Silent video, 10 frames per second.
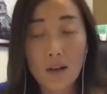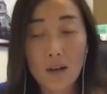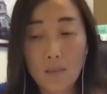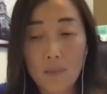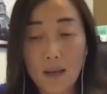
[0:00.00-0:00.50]

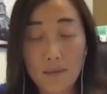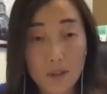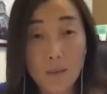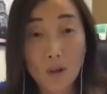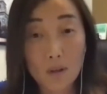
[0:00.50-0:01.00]
have
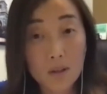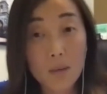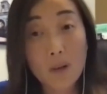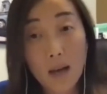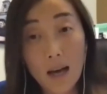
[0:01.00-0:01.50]

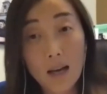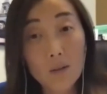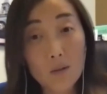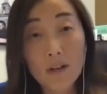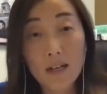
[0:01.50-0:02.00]
some guide
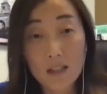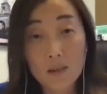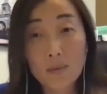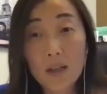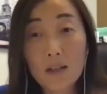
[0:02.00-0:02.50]
or financial
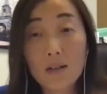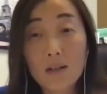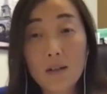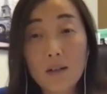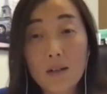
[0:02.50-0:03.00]
planner,
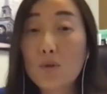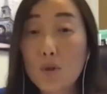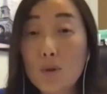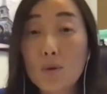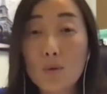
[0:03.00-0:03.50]

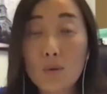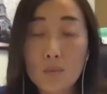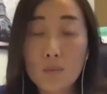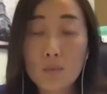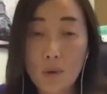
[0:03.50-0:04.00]
who
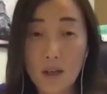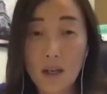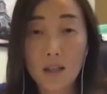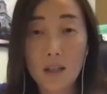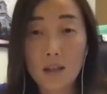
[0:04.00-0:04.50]
knew what
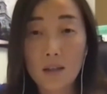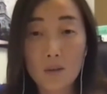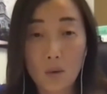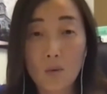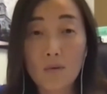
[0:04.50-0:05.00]
I
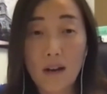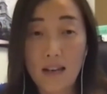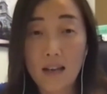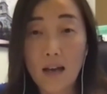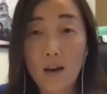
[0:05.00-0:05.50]
know right
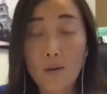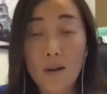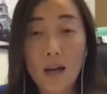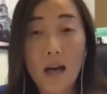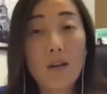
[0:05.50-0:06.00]
now,
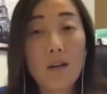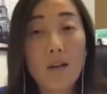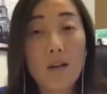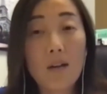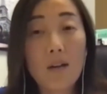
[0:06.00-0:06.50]
I would
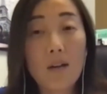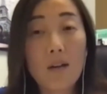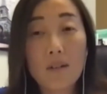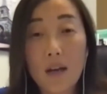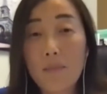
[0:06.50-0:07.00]
have
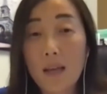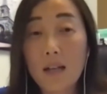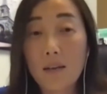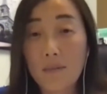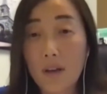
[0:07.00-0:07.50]
made like
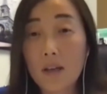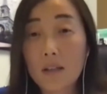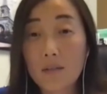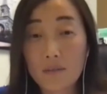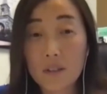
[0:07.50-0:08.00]
very
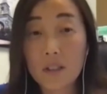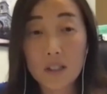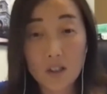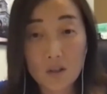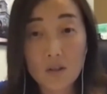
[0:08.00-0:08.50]
different
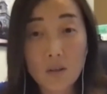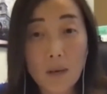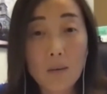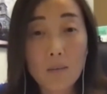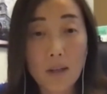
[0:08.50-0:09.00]
decisions
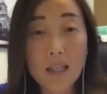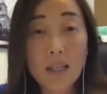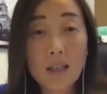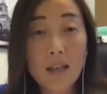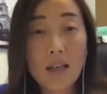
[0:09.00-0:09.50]
about money,
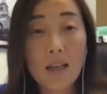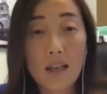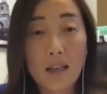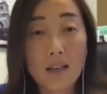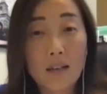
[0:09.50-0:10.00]
and